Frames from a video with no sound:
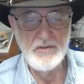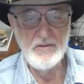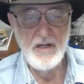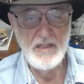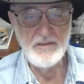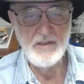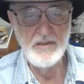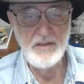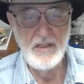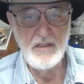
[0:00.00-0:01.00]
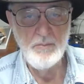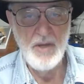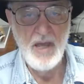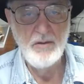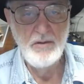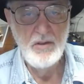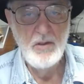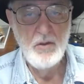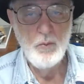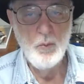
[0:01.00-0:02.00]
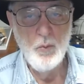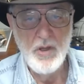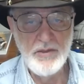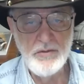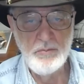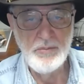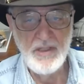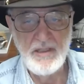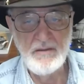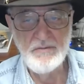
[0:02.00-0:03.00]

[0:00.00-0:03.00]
has to think about what are the plaintiff's